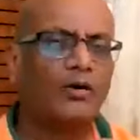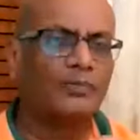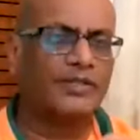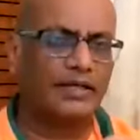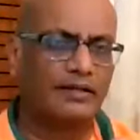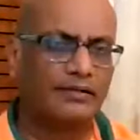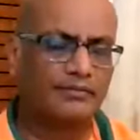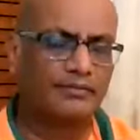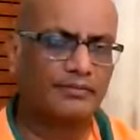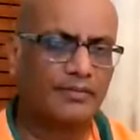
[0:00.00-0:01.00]
object,
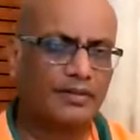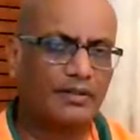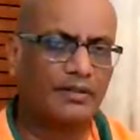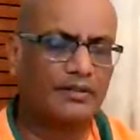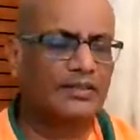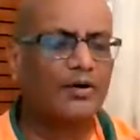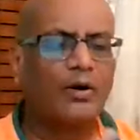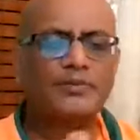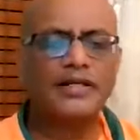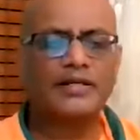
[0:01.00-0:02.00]
that
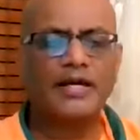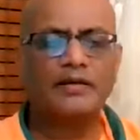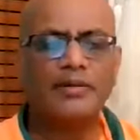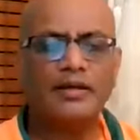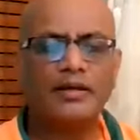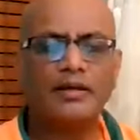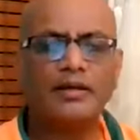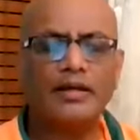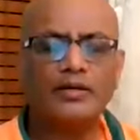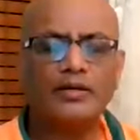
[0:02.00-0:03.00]
object can be
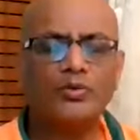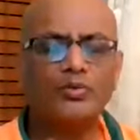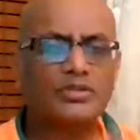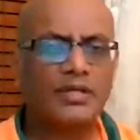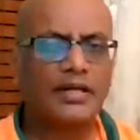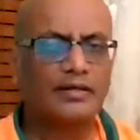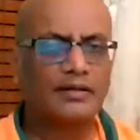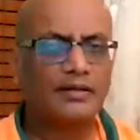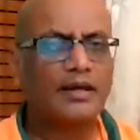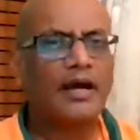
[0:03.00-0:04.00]
in two states.
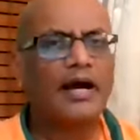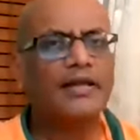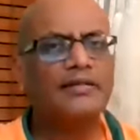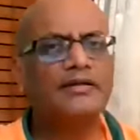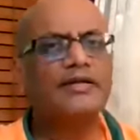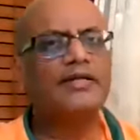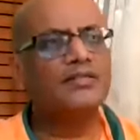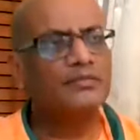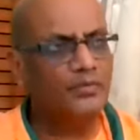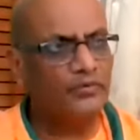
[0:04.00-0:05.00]
Either it
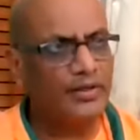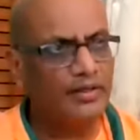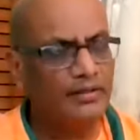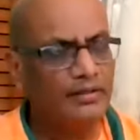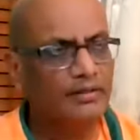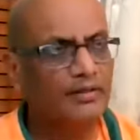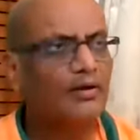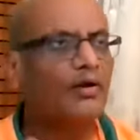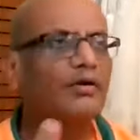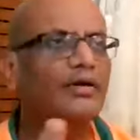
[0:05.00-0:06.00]
is moving
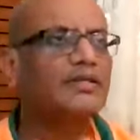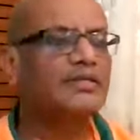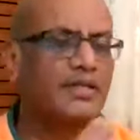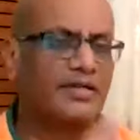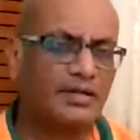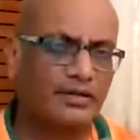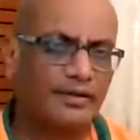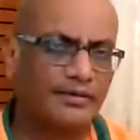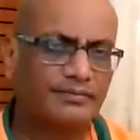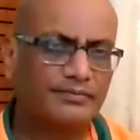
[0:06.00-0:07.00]
or it is stationary.
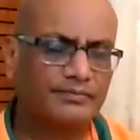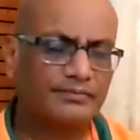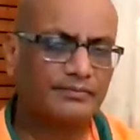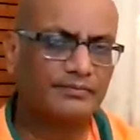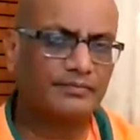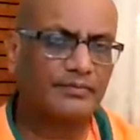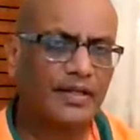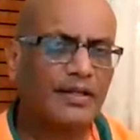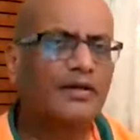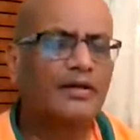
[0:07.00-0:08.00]

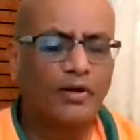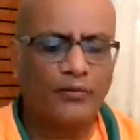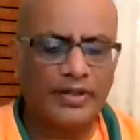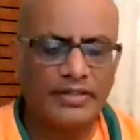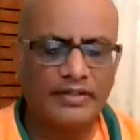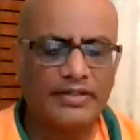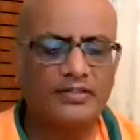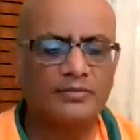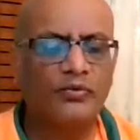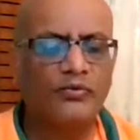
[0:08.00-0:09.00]
Now, whether it is
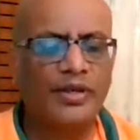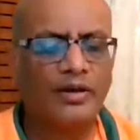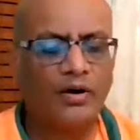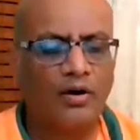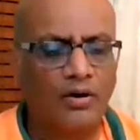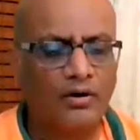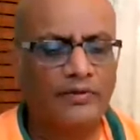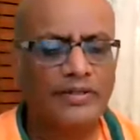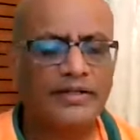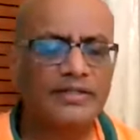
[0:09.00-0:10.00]
moving or
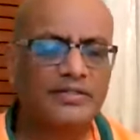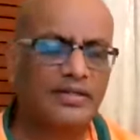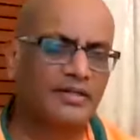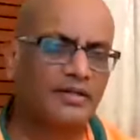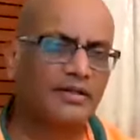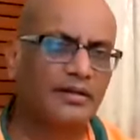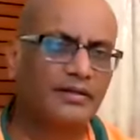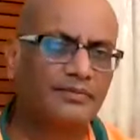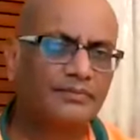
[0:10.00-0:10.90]
whether it is stationary,